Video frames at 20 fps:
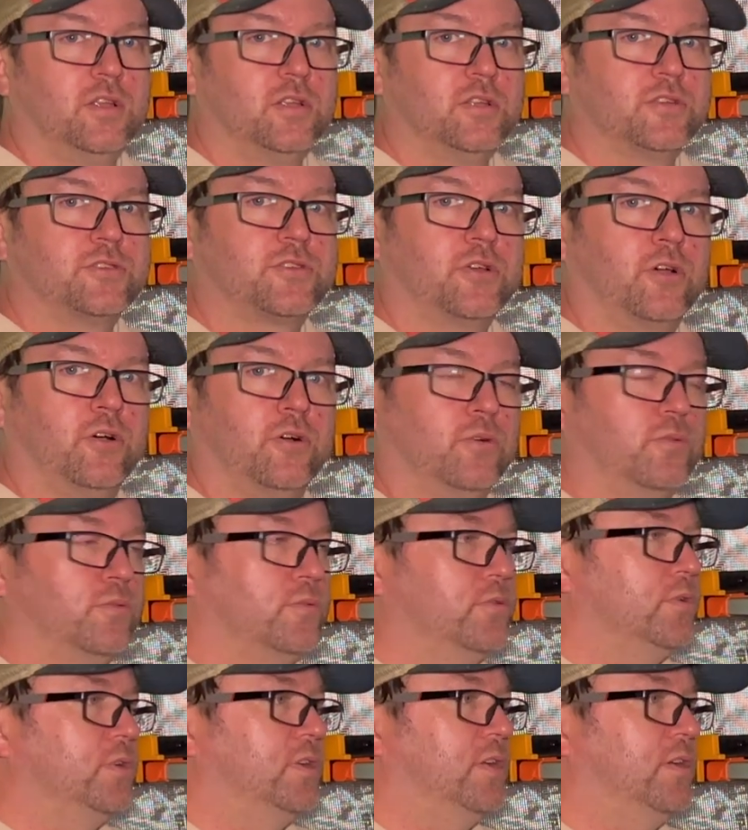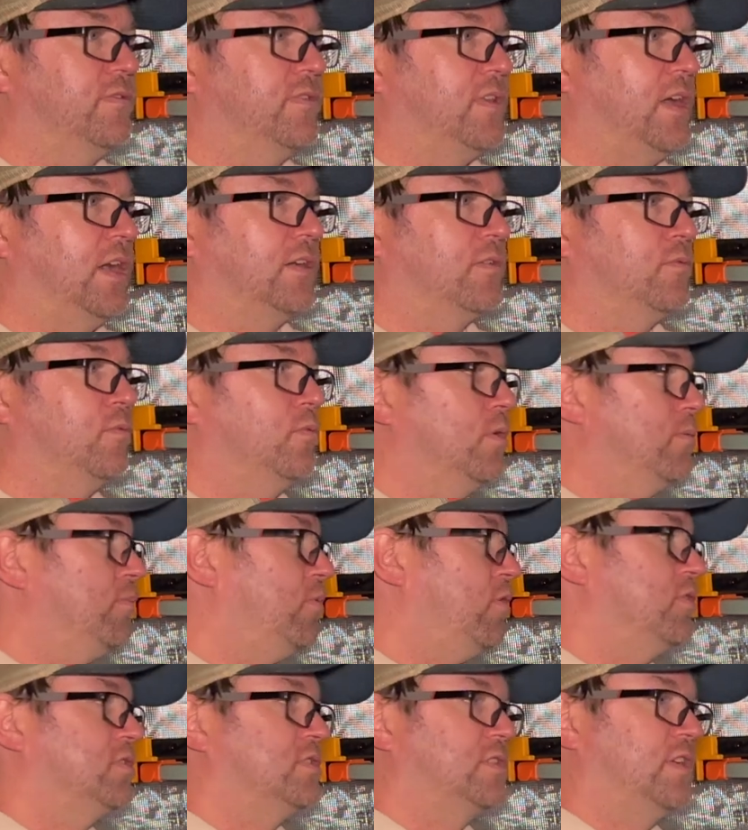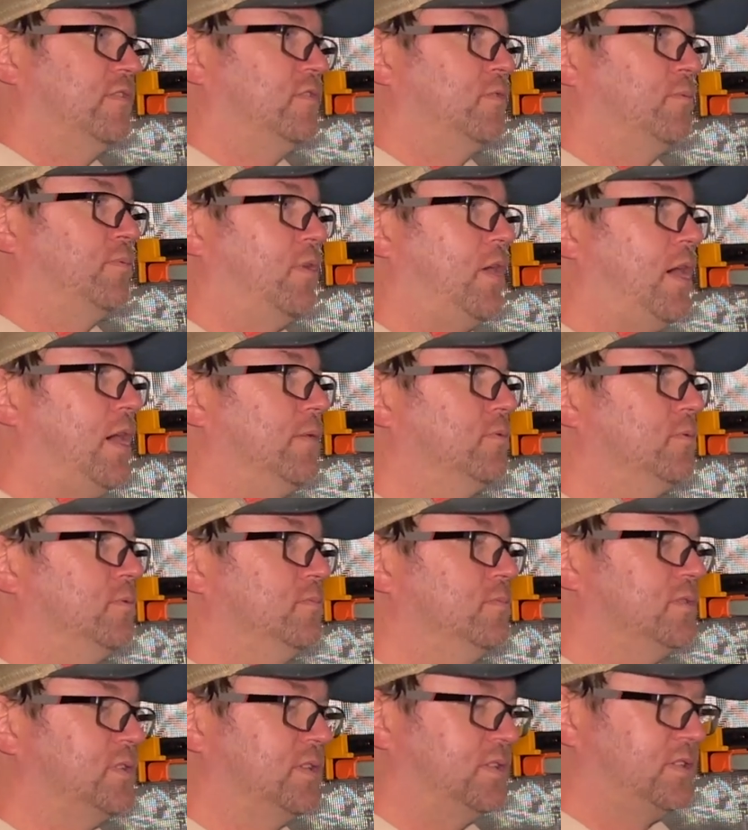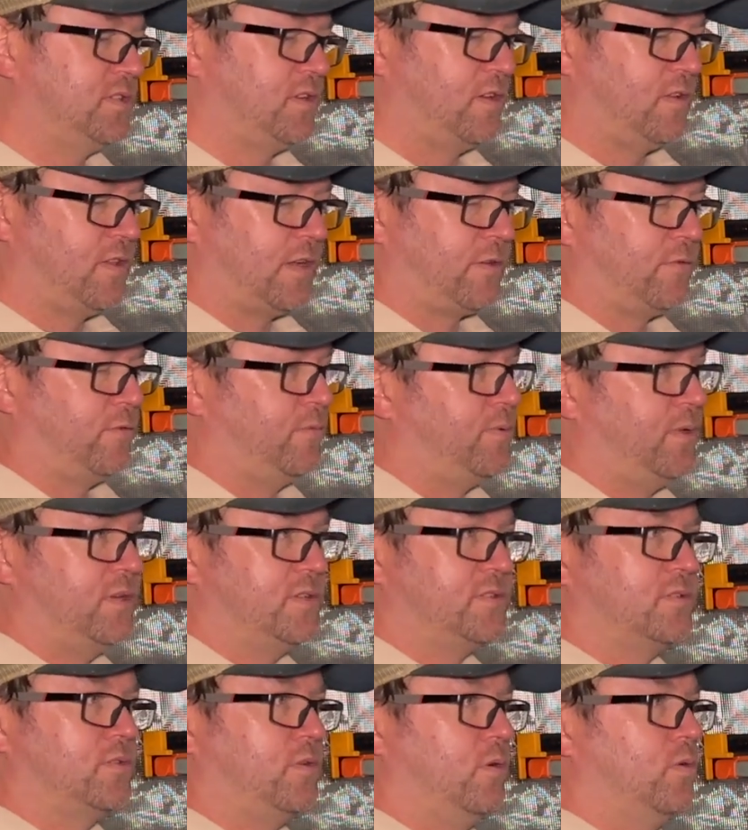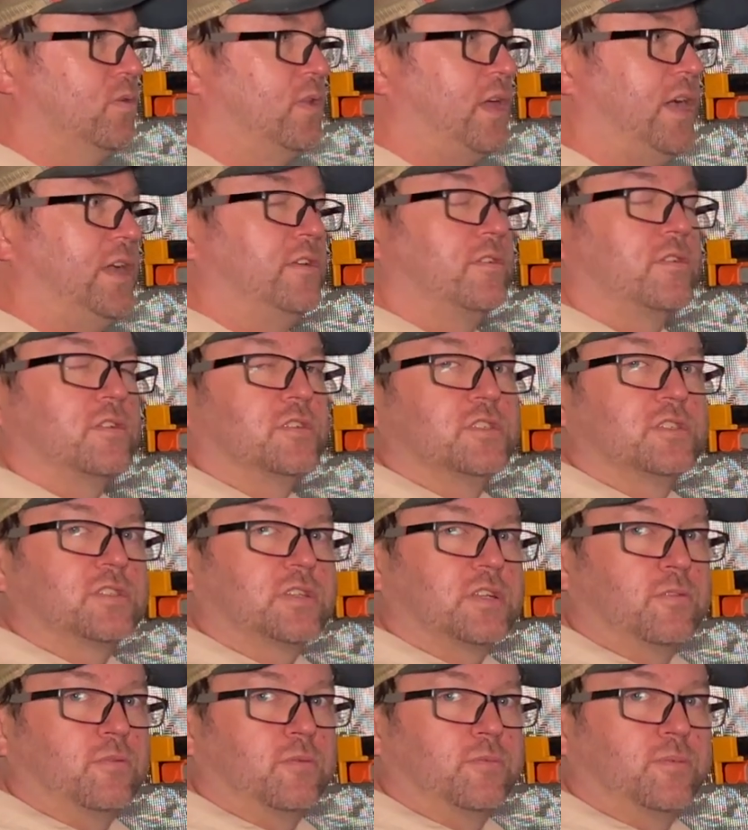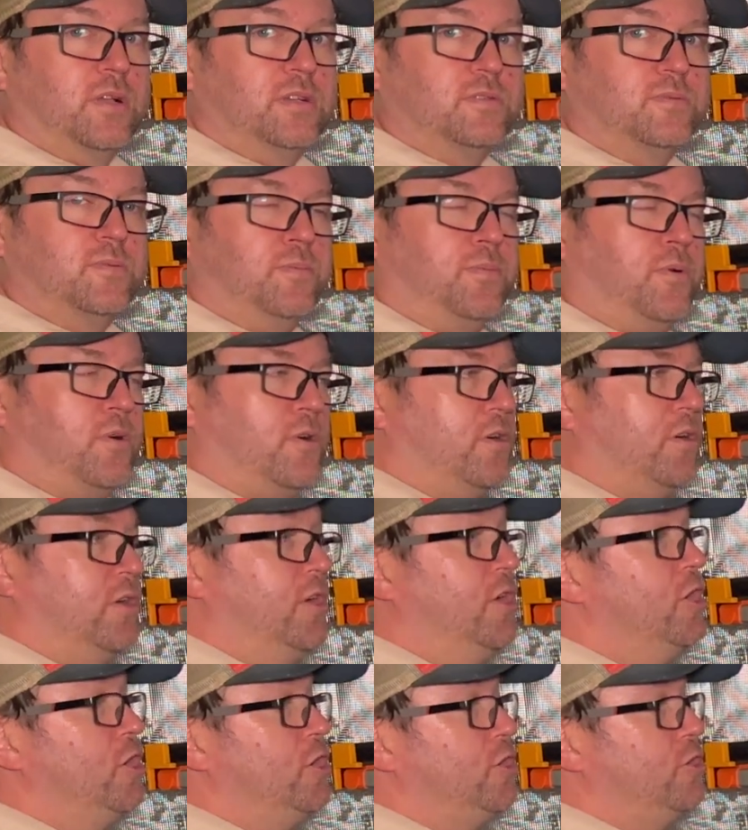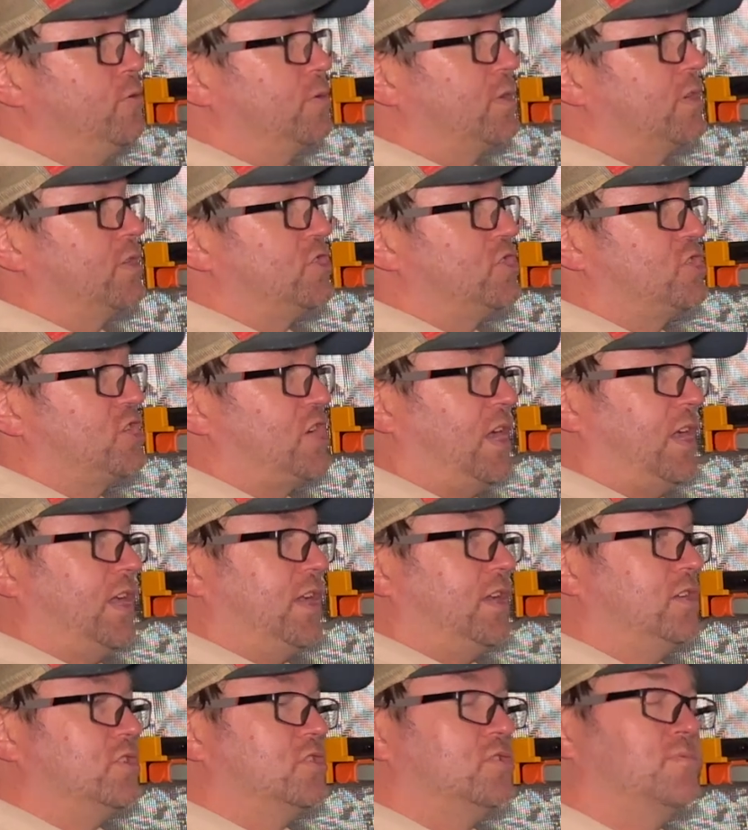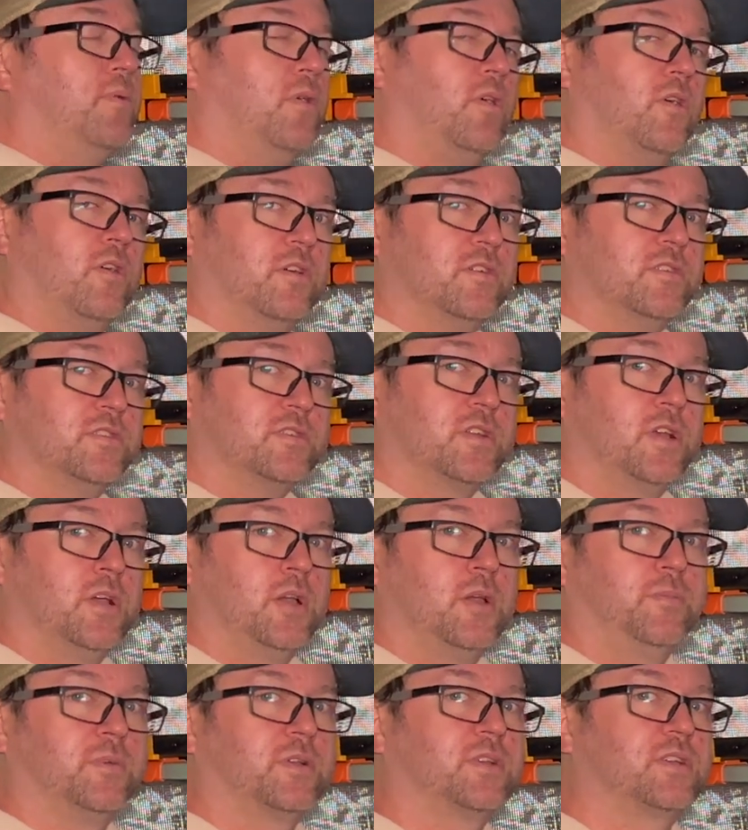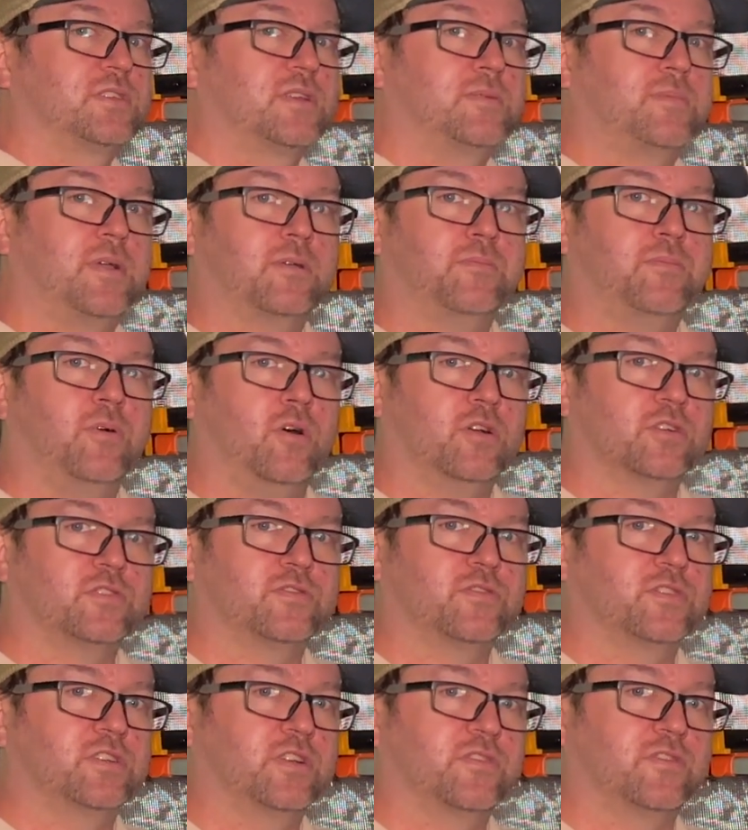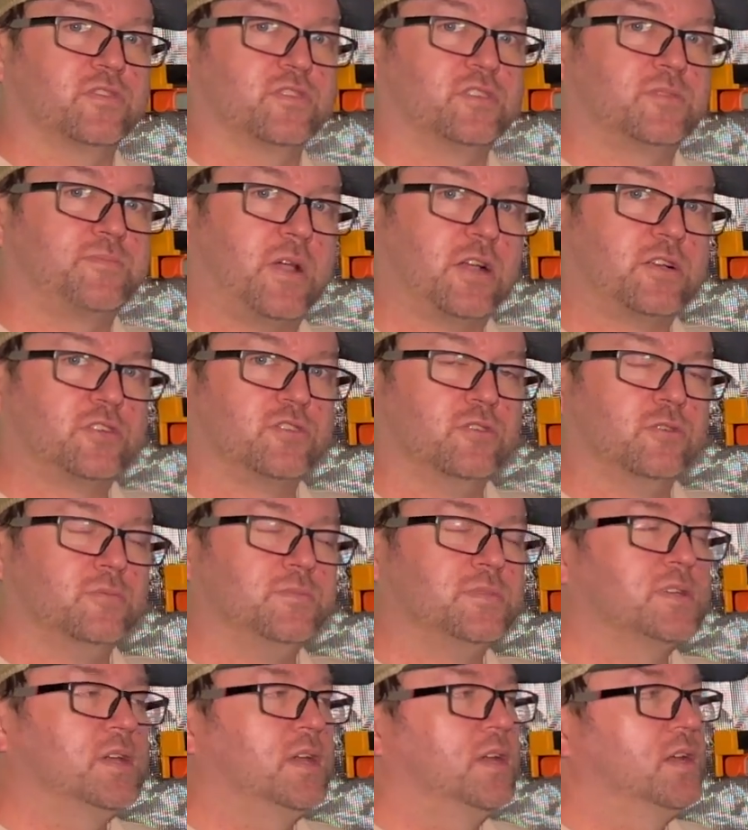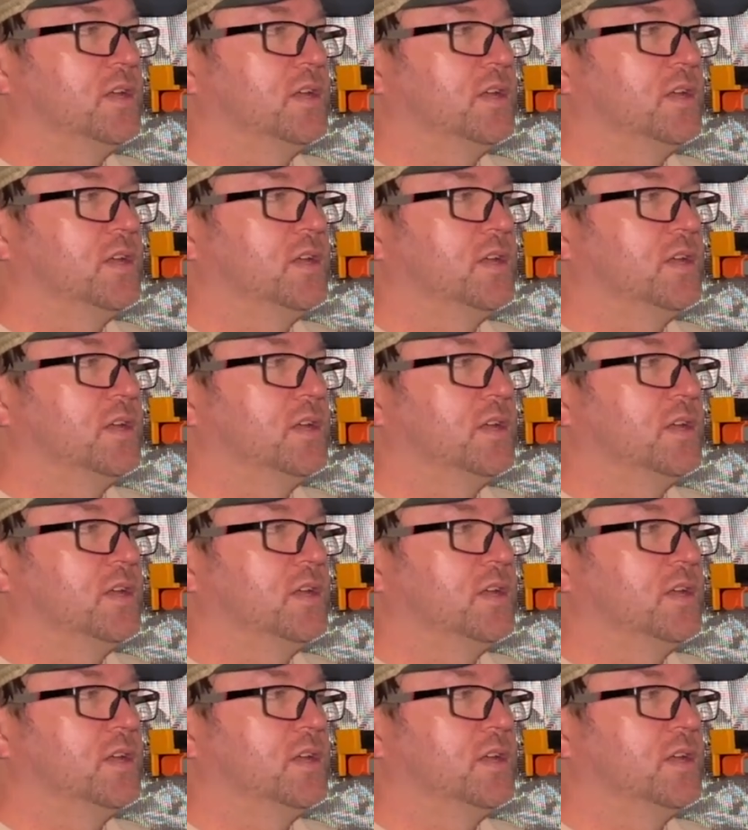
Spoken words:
So if like one bar is giving you problems, instead of like replacing the whole light, you can just get a replacement bar. You can change bars because they make bars for different spectrums.